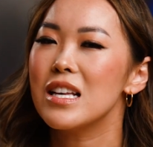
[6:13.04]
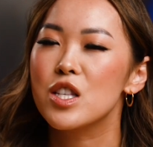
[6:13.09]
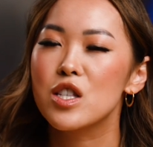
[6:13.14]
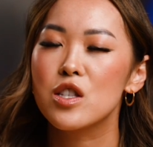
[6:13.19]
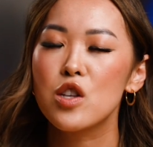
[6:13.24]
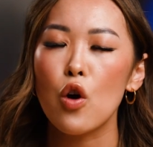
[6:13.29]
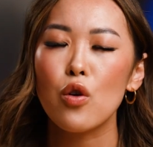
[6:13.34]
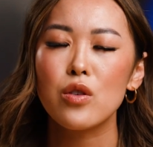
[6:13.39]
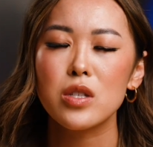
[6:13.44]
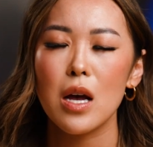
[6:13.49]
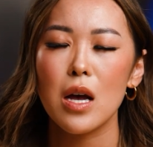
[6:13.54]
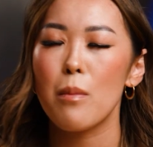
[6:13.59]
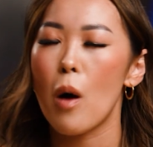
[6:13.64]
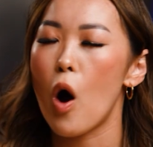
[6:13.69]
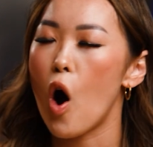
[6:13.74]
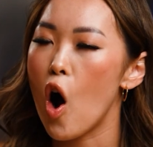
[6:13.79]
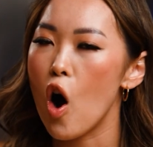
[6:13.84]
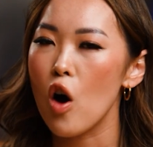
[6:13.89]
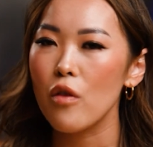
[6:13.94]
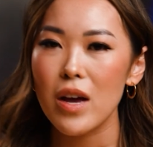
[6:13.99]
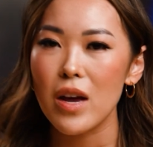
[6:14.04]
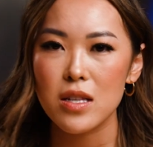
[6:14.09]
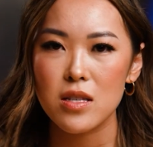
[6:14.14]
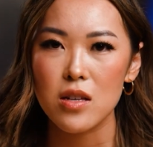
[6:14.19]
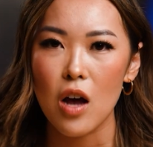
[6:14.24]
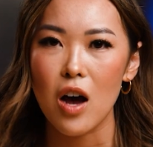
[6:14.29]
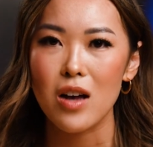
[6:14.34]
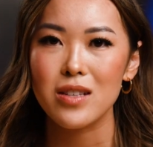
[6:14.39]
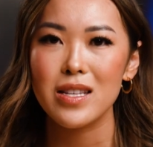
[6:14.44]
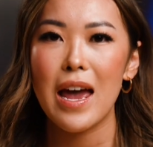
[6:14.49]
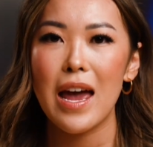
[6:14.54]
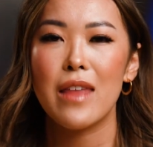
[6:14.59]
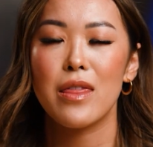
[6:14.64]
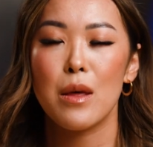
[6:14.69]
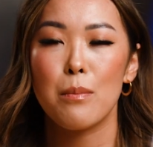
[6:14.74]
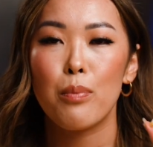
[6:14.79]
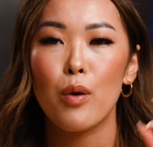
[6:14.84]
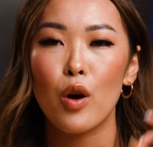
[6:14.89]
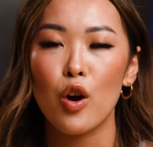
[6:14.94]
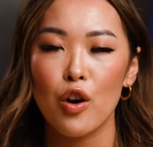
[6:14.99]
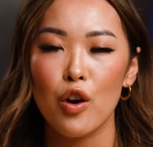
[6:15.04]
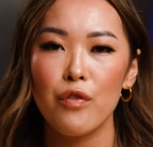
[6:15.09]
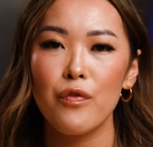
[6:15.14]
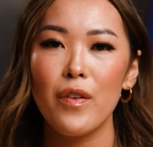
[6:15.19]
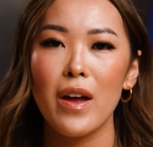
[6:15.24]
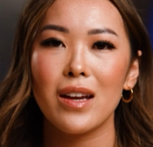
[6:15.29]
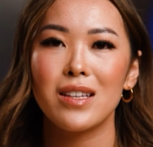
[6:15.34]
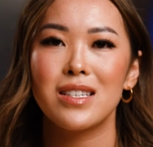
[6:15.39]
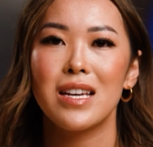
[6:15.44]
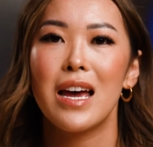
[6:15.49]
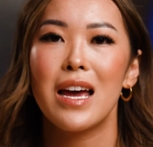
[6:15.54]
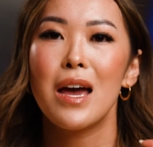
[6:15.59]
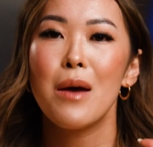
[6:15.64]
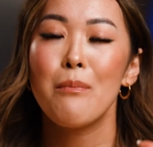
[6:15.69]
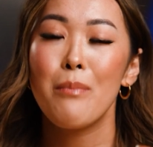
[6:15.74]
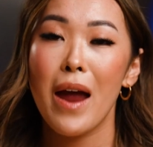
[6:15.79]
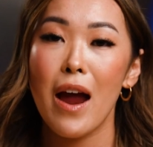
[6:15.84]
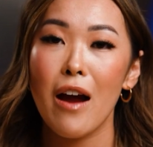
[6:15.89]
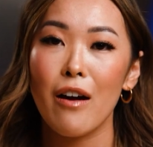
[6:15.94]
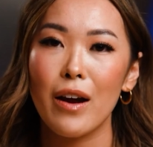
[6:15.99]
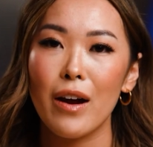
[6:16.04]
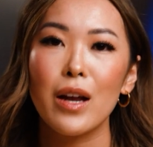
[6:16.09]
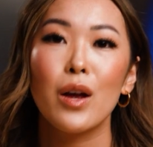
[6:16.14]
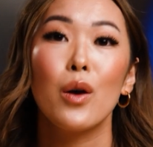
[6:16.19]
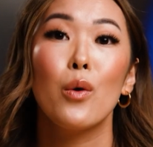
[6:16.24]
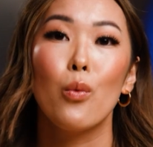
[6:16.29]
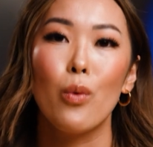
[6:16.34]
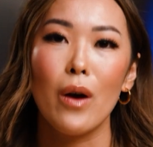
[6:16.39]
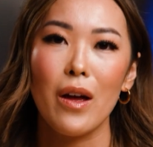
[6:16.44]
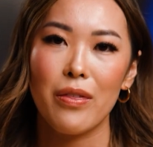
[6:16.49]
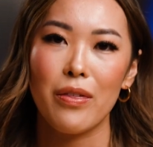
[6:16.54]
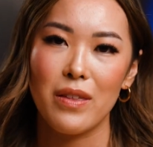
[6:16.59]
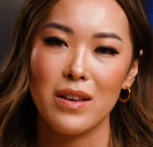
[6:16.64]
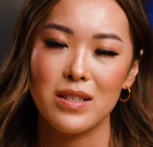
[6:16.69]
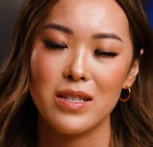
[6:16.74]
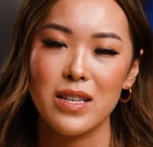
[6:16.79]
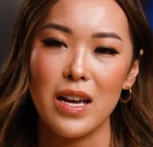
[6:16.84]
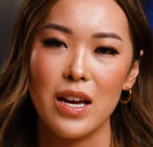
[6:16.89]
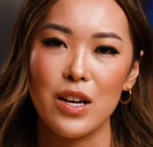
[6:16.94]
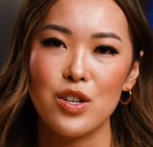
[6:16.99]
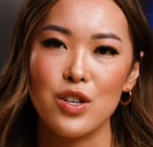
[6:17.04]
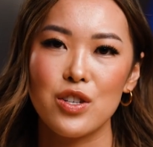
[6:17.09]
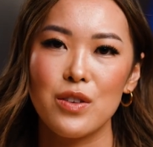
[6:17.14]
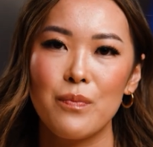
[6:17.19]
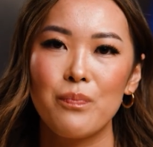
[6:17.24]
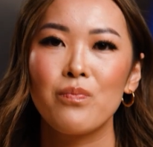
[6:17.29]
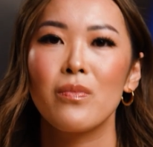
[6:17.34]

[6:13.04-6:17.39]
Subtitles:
soaks up all that sauce and the perfect pairing with this dish.